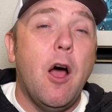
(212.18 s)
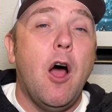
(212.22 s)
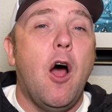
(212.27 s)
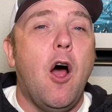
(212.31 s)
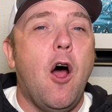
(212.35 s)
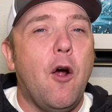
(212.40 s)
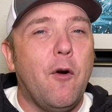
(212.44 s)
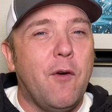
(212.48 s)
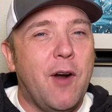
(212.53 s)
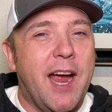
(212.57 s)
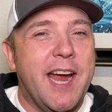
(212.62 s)

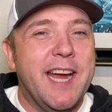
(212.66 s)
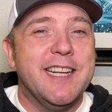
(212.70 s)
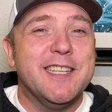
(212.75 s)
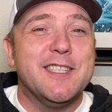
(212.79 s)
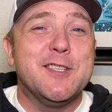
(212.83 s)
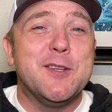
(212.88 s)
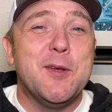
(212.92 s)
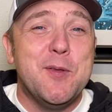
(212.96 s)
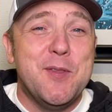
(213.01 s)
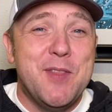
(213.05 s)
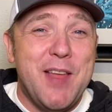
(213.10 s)
All right,
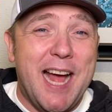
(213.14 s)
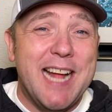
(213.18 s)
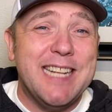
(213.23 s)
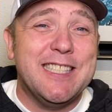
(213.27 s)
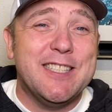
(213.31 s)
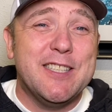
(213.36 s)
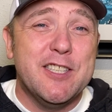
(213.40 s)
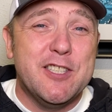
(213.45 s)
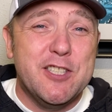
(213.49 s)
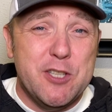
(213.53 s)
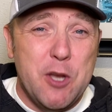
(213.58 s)
so
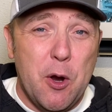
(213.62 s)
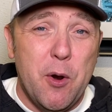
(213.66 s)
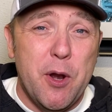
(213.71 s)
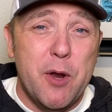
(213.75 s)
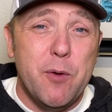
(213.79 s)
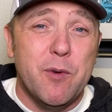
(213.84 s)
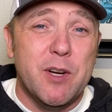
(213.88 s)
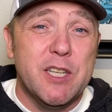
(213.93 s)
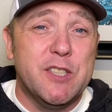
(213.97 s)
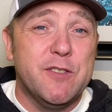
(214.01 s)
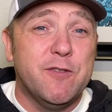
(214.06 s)
that's the Stoney
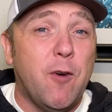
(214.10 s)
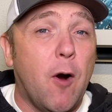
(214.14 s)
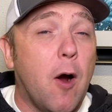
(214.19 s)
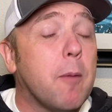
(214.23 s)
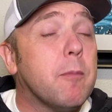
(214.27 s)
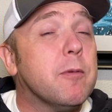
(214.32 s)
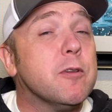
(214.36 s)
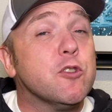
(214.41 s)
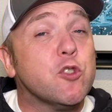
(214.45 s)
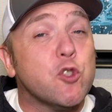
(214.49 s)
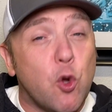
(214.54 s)
Ridge
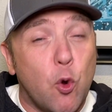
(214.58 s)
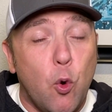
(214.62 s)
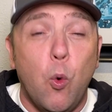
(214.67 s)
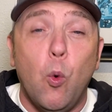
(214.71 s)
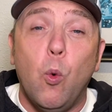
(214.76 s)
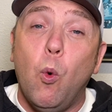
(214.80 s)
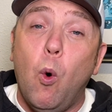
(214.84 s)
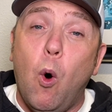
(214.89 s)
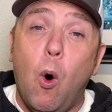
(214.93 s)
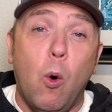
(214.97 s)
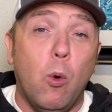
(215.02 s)
Farmers
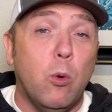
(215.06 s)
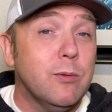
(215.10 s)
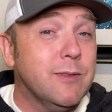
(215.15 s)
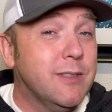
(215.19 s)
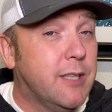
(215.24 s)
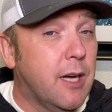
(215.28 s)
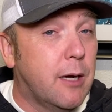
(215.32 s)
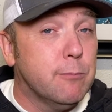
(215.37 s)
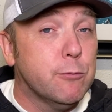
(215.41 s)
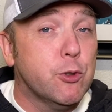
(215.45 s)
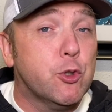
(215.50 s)
cool old
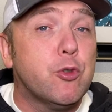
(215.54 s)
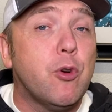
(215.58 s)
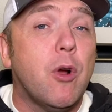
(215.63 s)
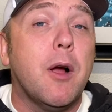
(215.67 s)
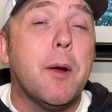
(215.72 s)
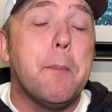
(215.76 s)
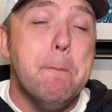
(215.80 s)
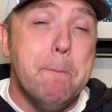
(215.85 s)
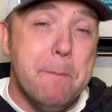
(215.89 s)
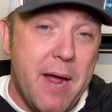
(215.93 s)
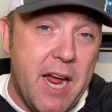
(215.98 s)
dump
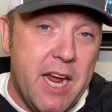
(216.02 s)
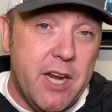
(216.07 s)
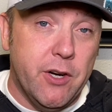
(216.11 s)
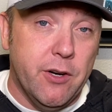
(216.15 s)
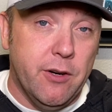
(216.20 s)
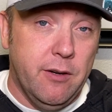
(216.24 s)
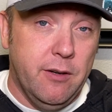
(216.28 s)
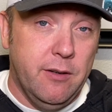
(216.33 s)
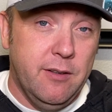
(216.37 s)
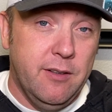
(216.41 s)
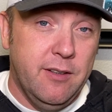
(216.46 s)
truck
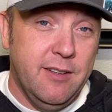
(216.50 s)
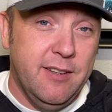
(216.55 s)
Mater.